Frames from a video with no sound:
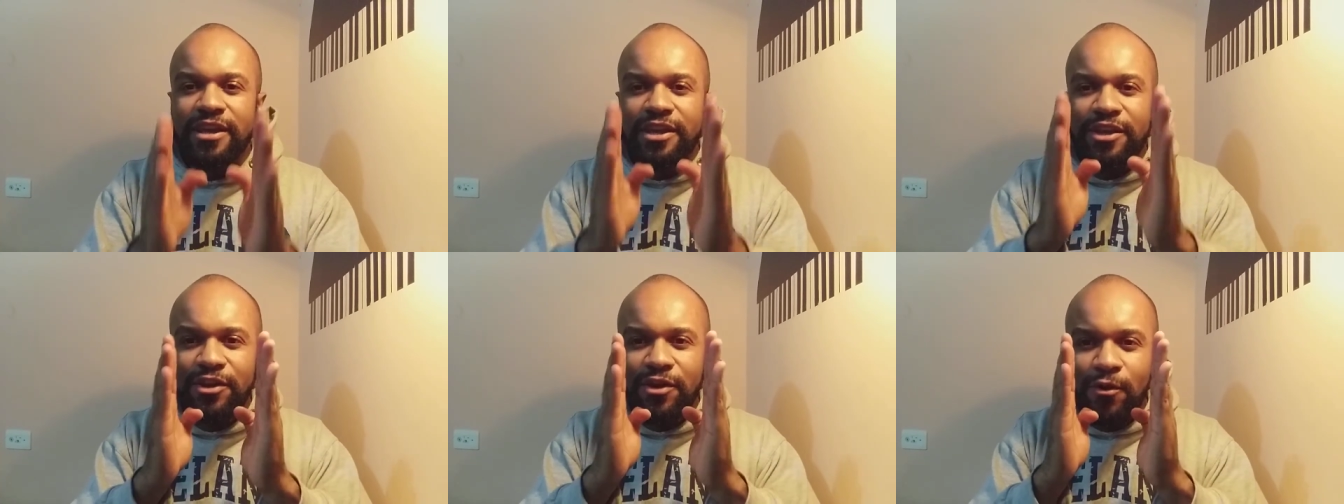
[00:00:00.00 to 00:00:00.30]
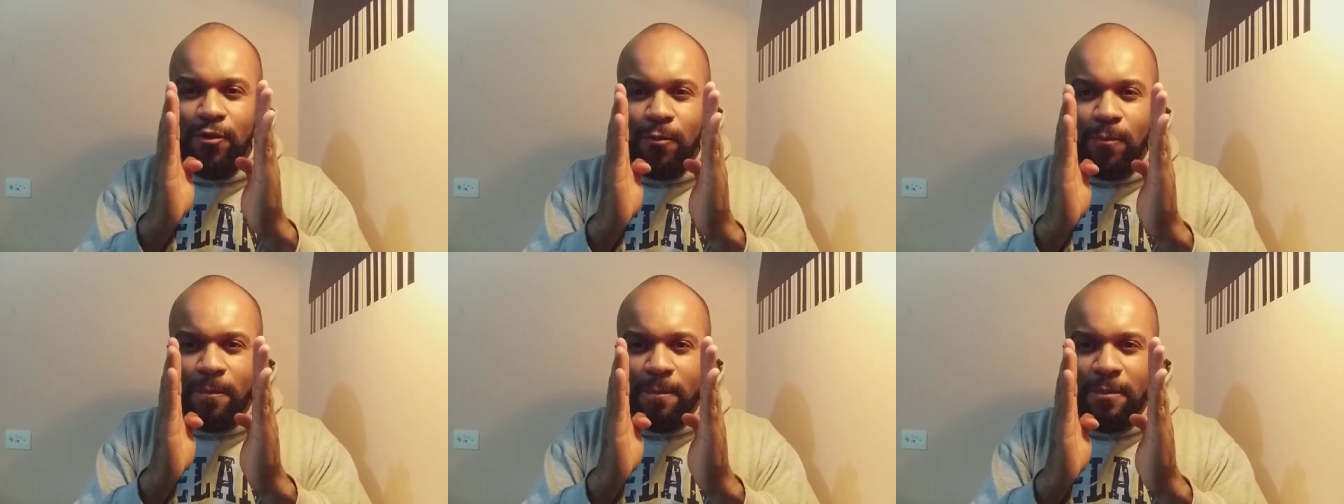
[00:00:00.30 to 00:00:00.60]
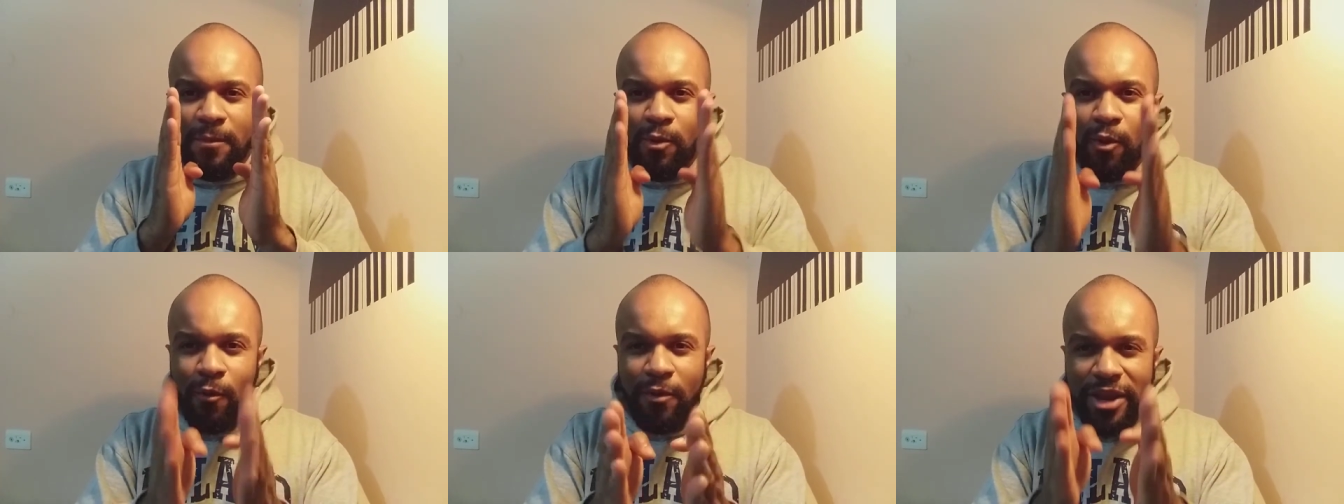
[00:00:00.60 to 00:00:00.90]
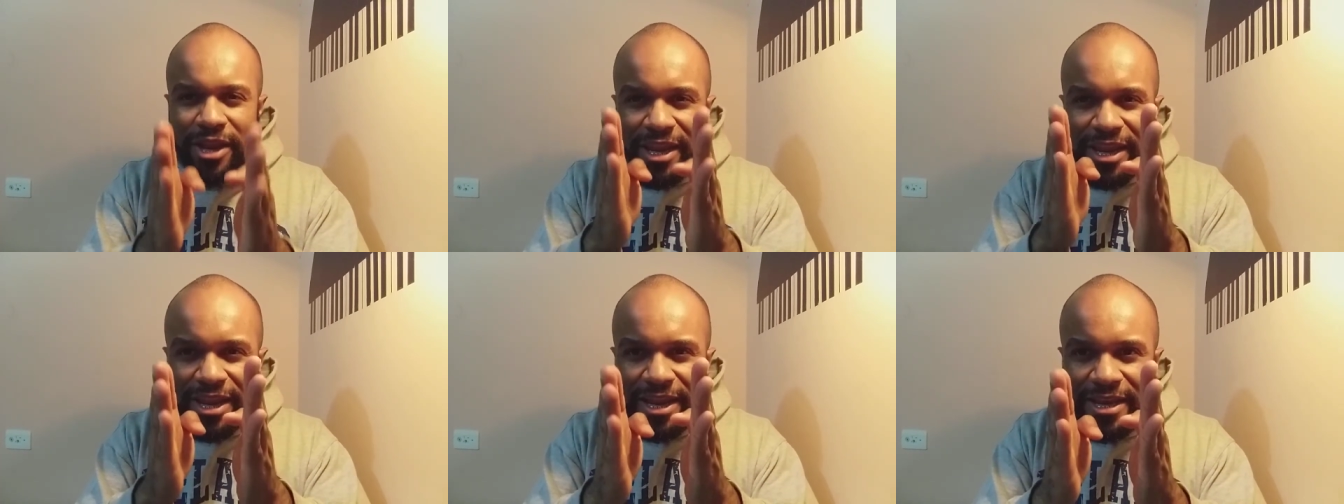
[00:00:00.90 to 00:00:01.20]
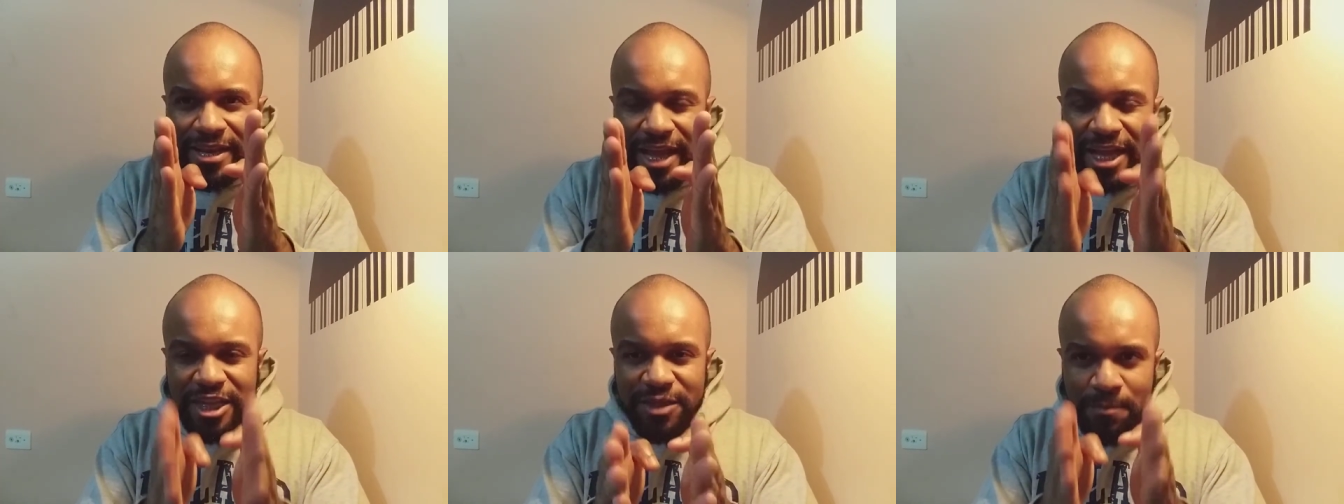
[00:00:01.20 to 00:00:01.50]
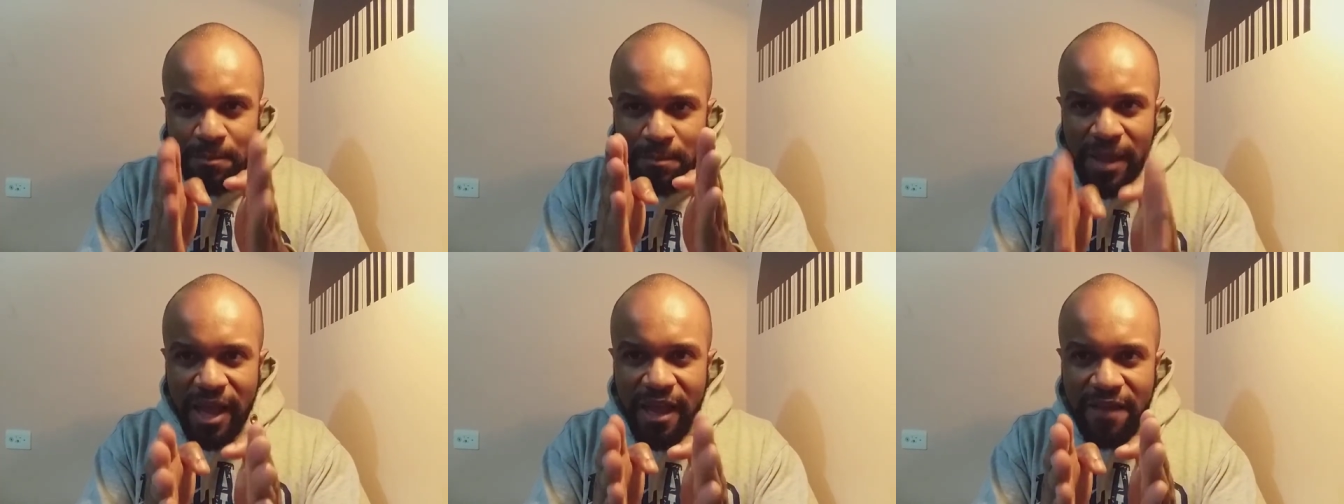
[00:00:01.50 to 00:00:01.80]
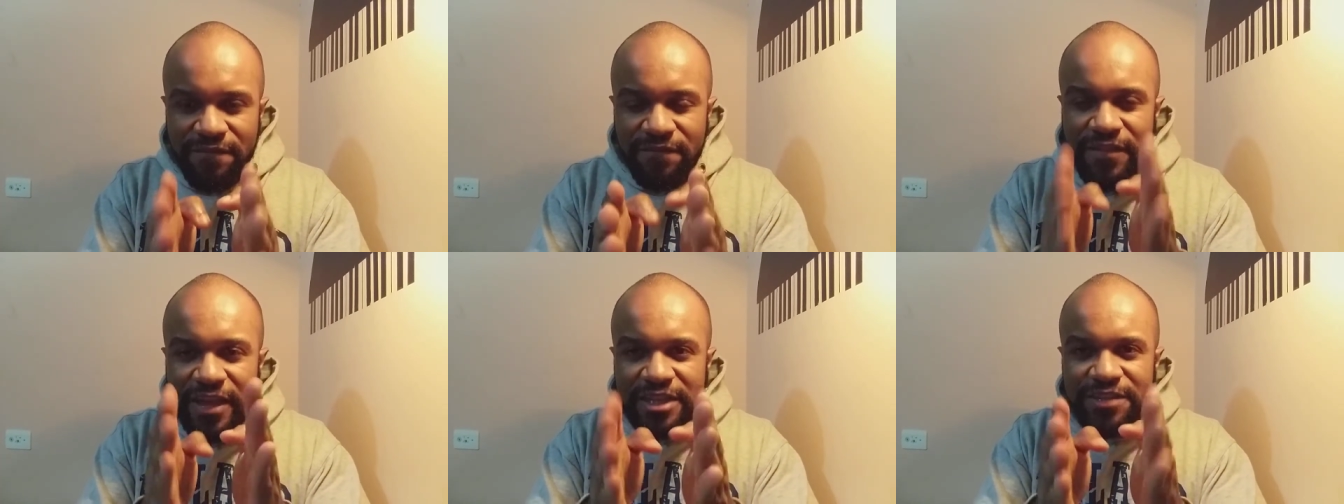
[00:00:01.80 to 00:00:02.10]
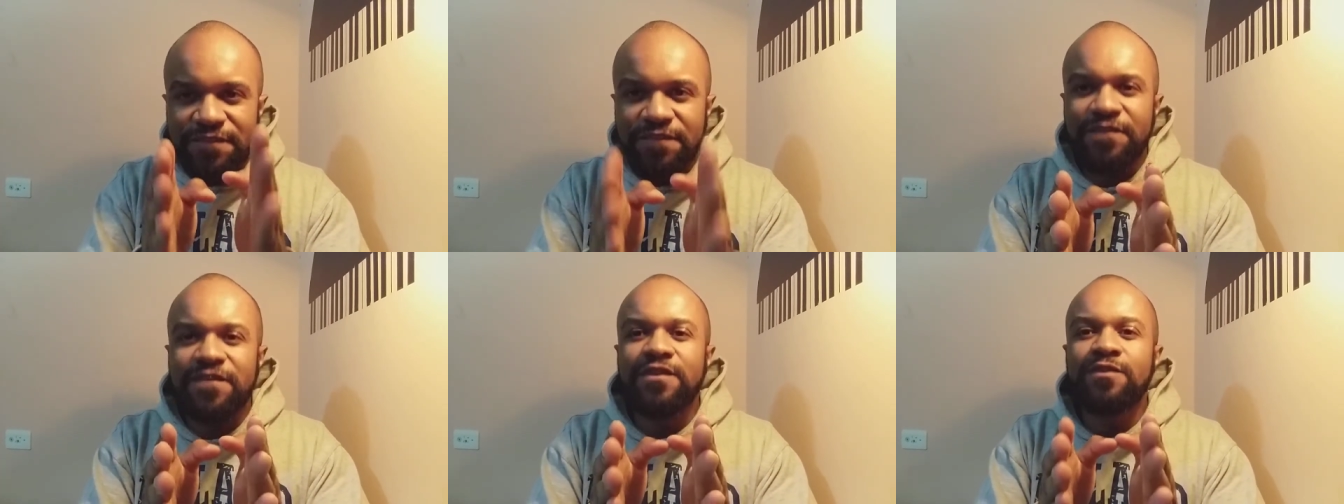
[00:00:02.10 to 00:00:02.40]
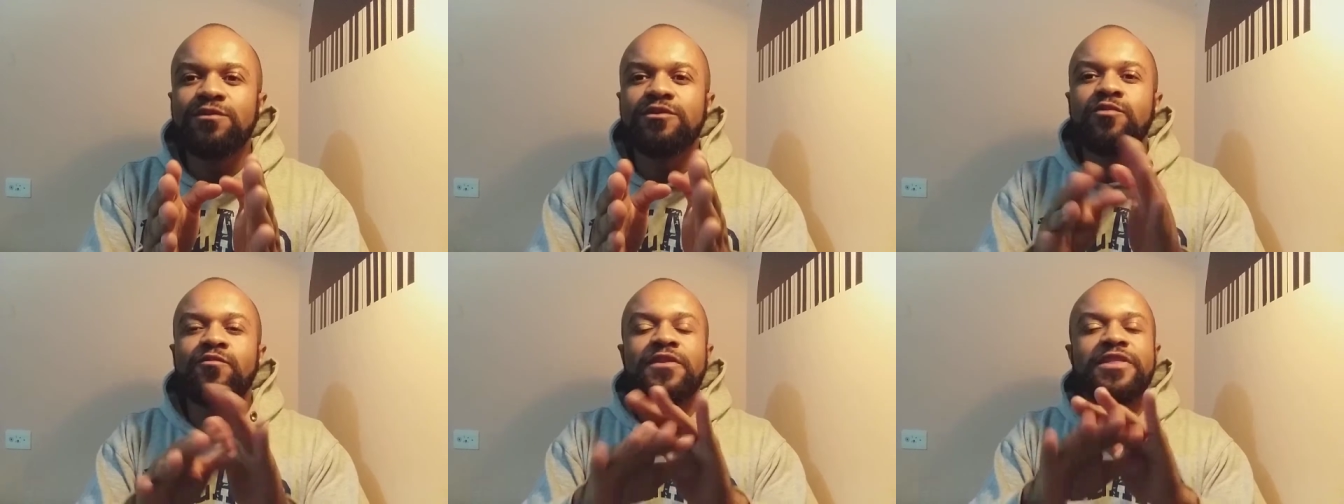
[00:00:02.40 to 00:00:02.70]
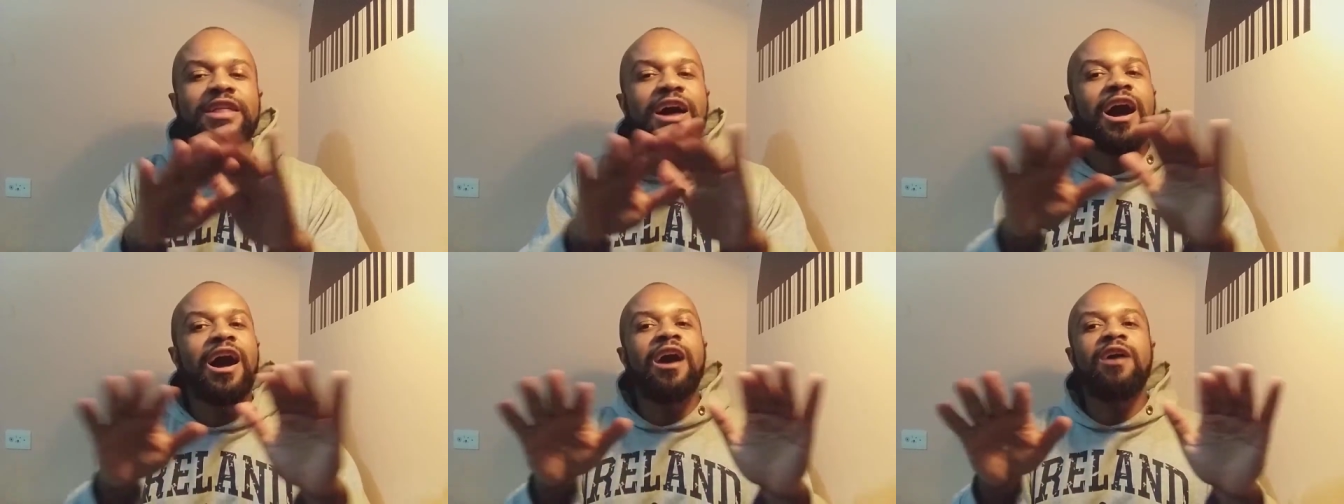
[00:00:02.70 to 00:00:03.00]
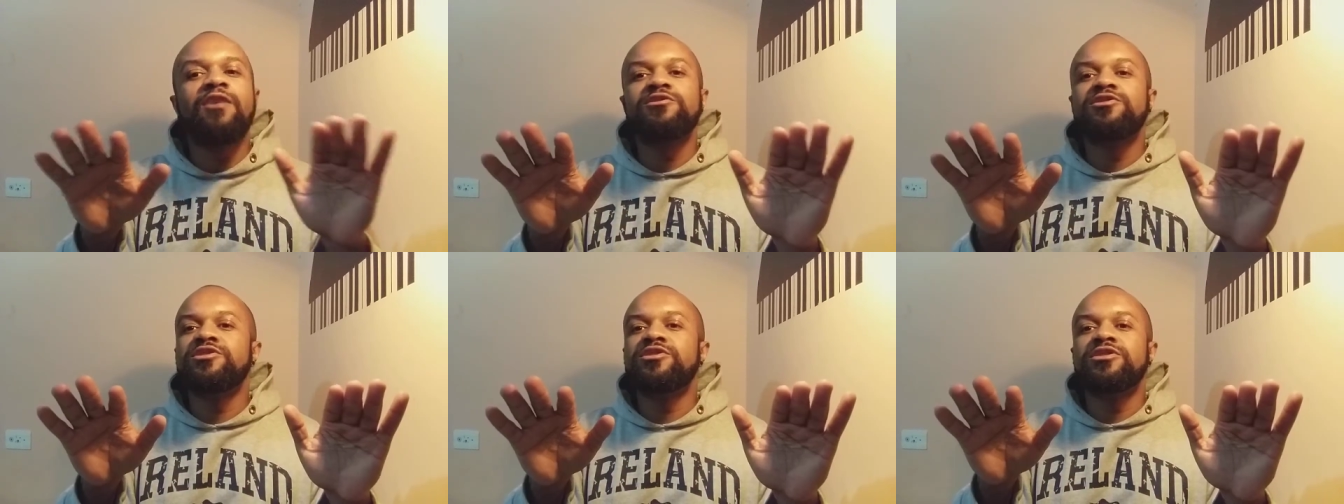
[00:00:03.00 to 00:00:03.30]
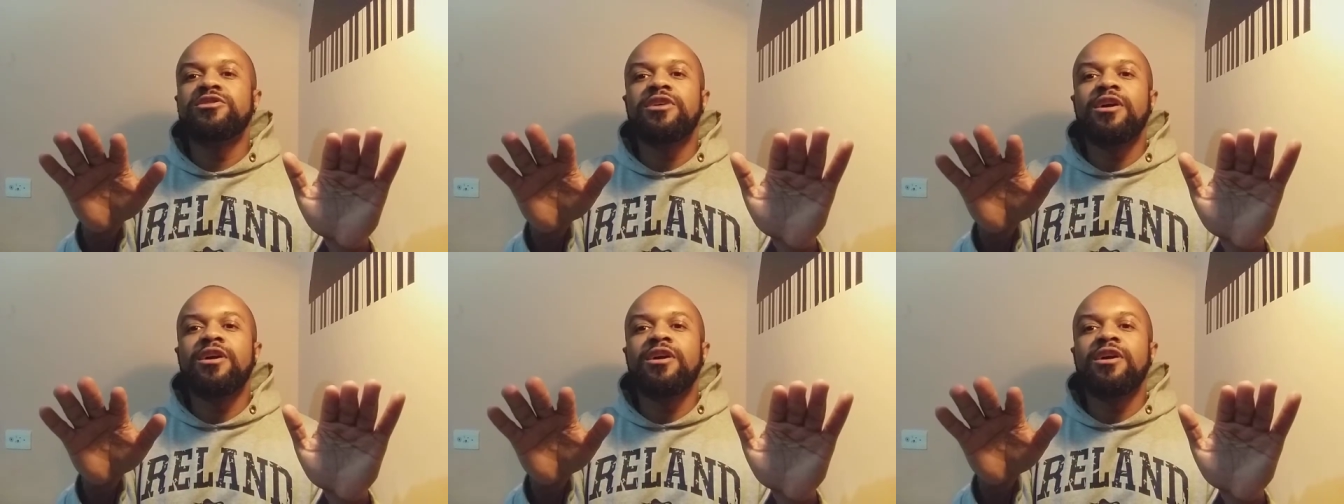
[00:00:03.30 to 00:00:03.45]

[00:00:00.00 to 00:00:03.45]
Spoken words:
You know, going in that path, that field without